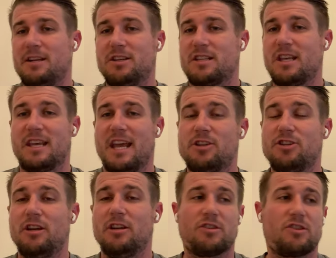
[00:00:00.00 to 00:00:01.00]
I just think
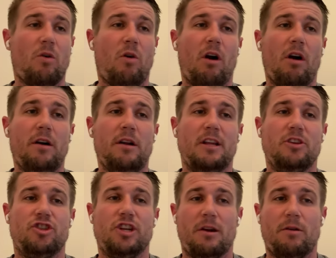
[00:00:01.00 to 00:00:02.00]
catching is so hard
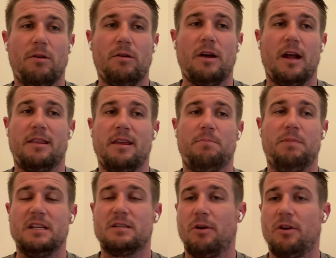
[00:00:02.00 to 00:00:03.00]
in general. I
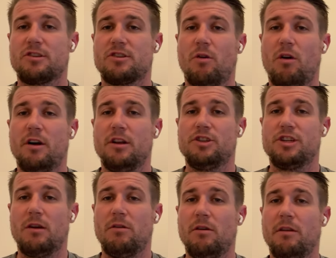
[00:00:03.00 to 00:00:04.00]
think baseball is so hard
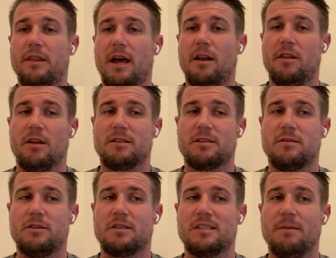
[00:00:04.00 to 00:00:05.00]
in general that the
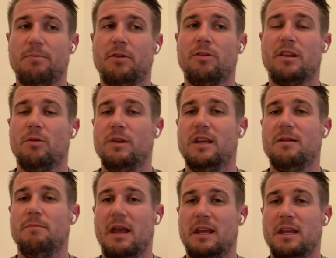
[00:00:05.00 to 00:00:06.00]
simpler that we
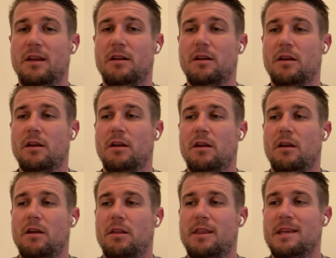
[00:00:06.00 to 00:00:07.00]
can make it,
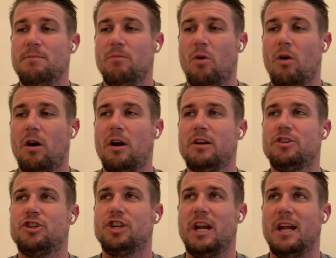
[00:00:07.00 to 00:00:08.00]
the
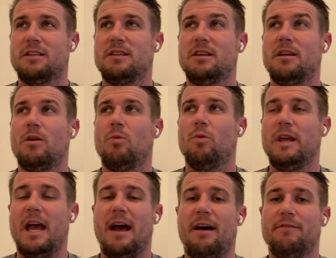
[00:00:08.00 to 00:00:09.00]
more chance
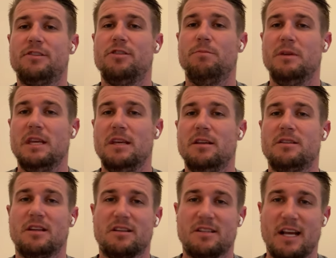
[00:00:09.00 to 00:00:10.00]
we have to
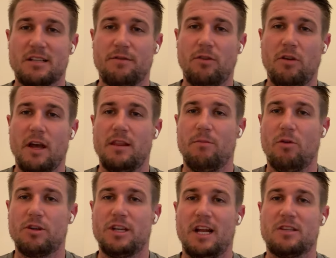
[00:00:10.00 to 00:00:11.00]
be successful and the
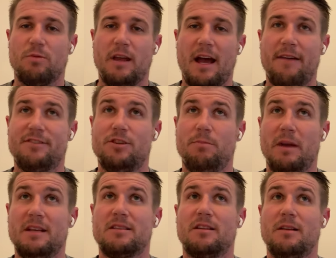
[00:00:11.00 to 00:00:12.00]
more chance we have to
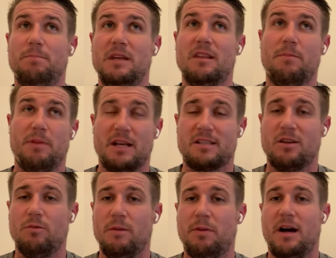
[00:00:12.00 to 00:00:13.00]
basically be the
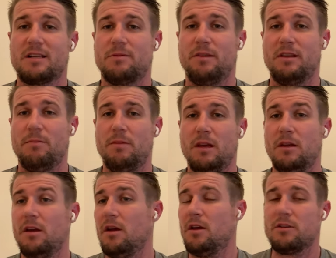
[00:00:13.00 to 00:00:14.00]
best that we possibly can
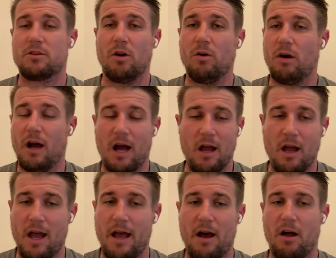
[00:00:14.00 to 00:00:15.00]
be. So
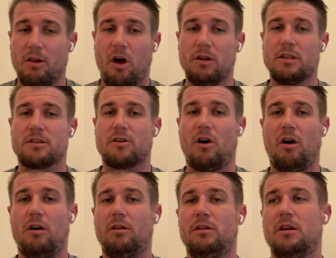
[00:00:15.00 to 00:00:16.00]
along this
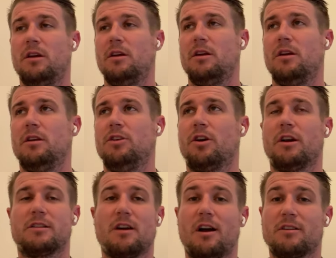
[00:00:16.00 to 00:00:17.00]
call, you're
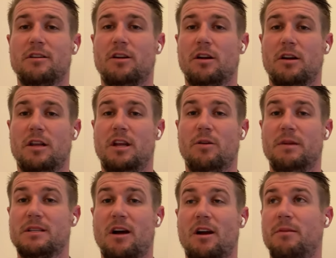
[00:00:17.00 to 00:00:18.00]
going to
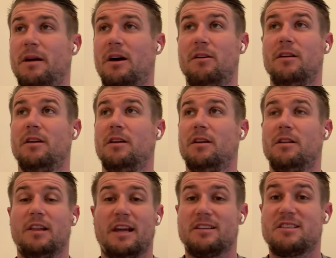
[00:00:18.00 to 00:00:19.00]
hear me talk about
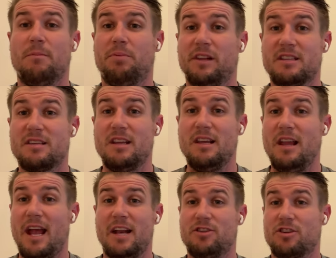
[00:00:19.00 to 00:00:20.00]
like
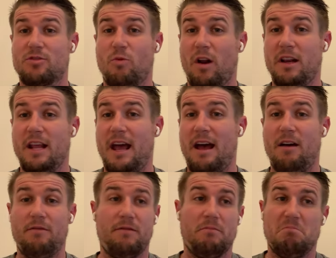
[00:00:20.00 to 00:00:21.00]
simplicity and just wanting to
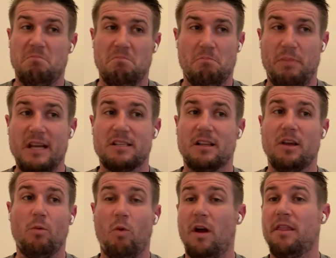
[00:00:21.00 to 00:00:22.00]
have
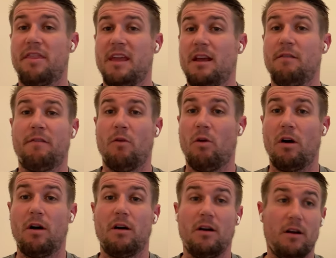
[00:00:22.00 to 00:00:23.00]
basically one thing
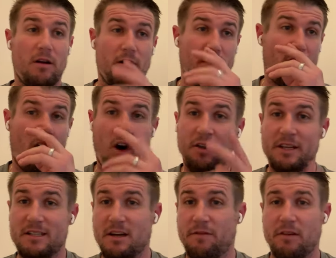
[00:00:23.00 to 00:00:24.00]
for
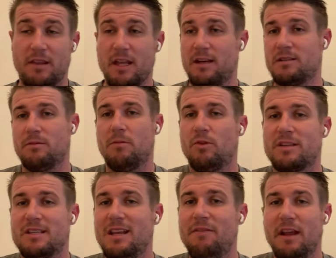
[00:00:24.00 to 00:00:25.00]
all these different things.
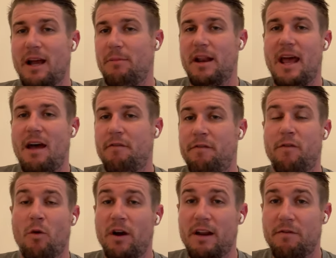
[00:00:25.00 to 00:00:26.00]
Receiving, I'm going to have
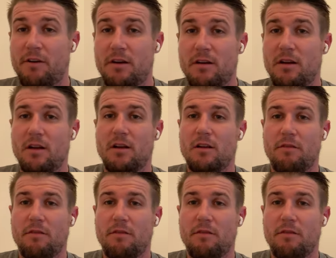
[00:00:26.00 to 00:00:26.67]
four different